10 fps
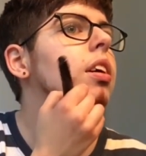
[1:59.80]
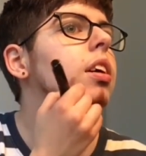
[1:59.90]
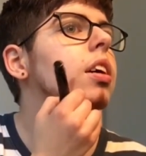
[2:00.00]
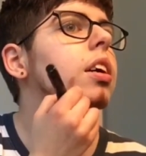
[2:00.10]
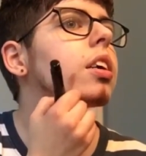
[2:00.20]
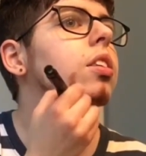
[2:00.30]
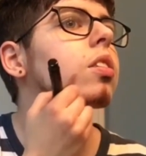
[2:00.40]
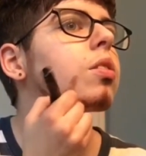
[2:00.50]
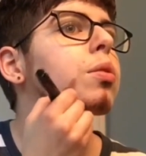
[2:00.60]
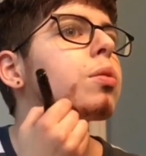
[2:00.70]
I just
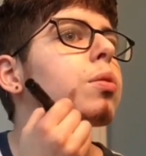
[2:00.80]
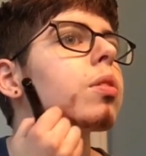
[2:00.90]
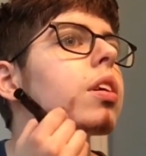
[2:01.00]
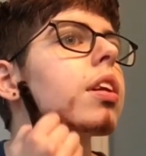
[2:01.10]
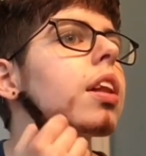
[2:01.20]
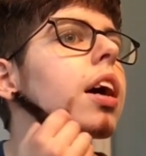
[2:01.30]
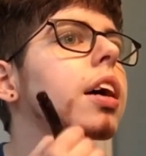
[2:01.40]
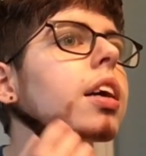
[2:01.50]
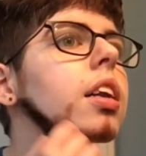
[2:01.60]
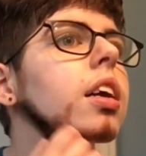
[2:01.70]
do a
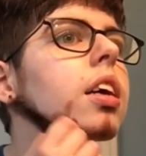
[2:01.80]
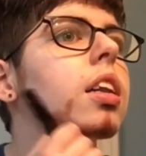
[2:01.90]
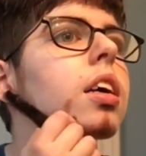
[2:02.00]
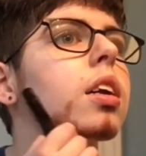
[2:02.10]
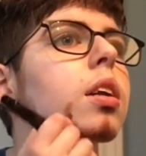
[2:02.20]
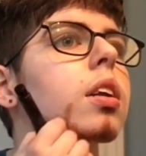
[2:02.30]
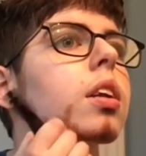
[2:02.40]
line and then